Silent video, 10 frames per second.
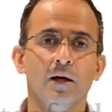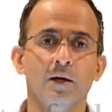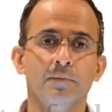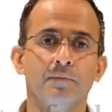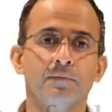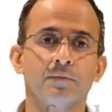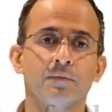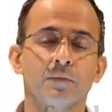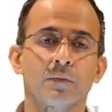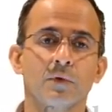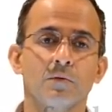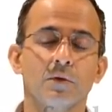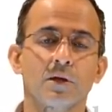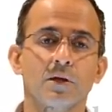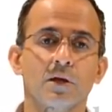Um,
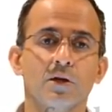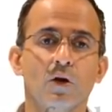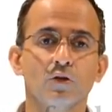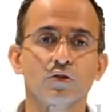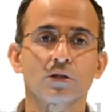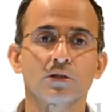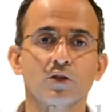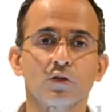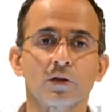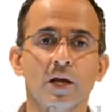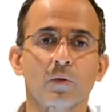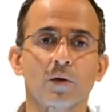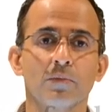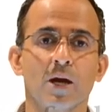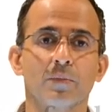in, in contrast, the neural
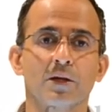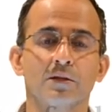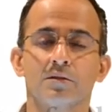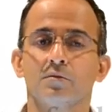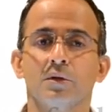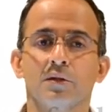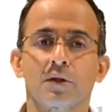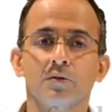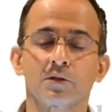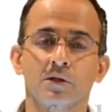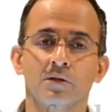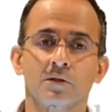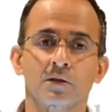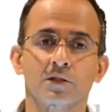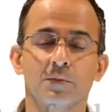network mappings, well, those
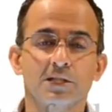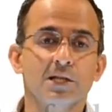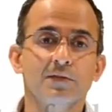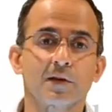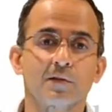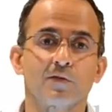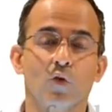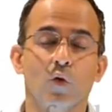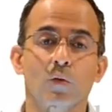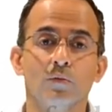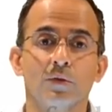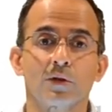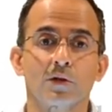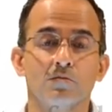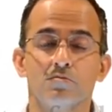are a specific form
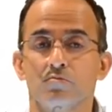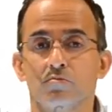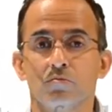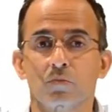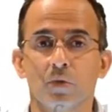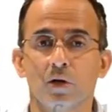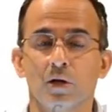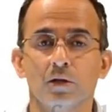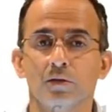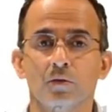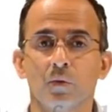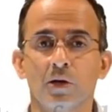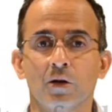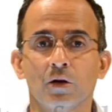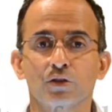that uh,
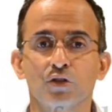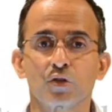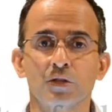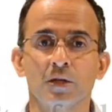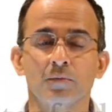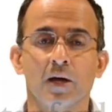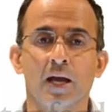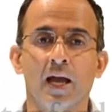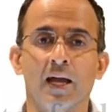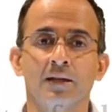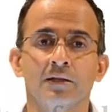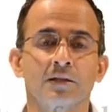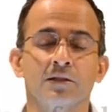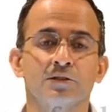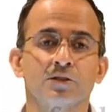we're not choosing by hand.
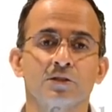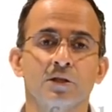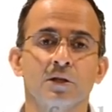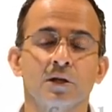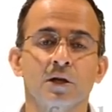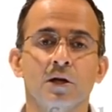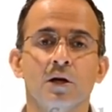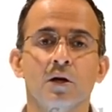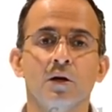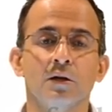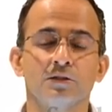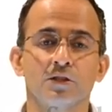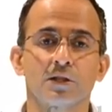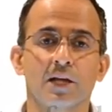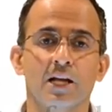It's just a, it's
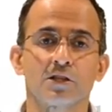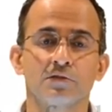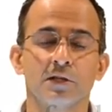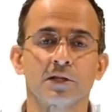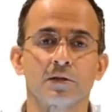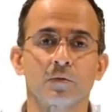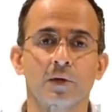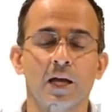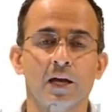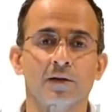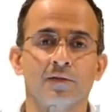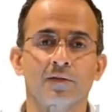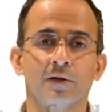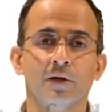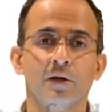just a category that we have,
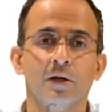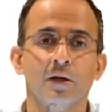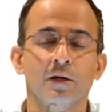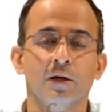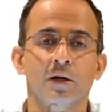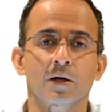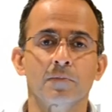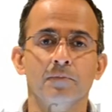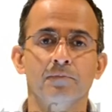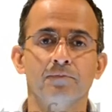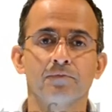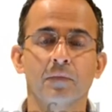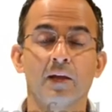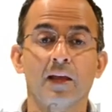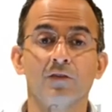um,
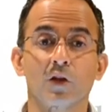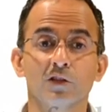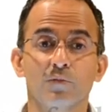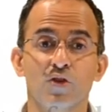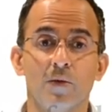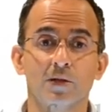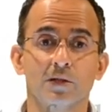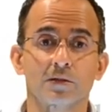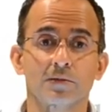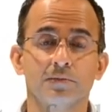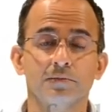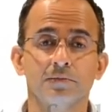and they have lots of parameters.